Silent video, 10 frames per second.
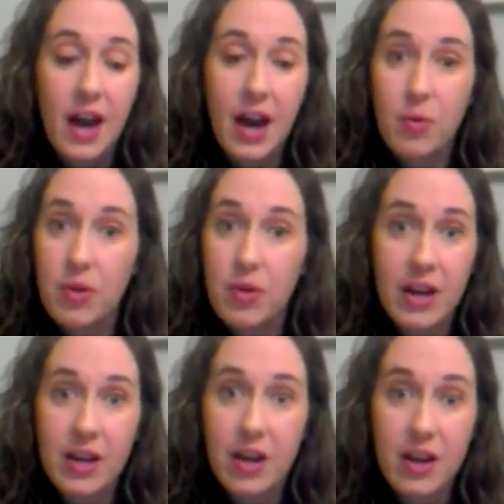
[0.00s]
I will not
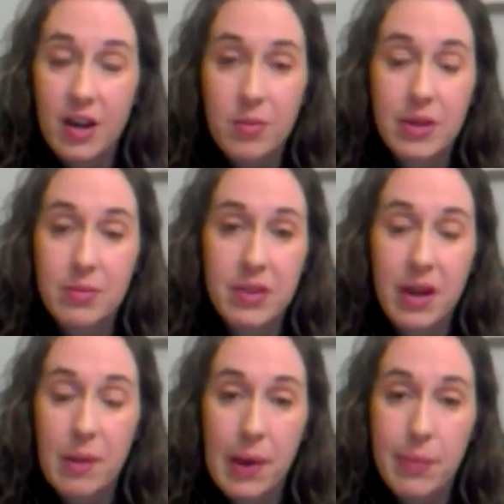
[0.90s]
get on an airplane
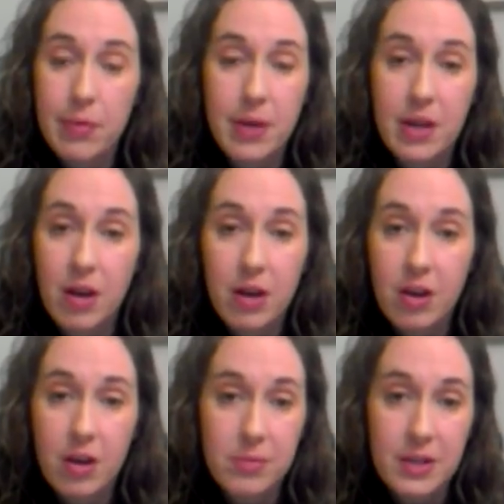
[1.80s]
without peppermint and On
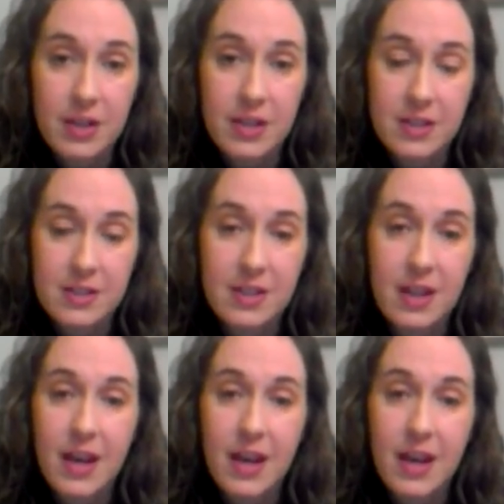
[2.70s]
Guard beadlets.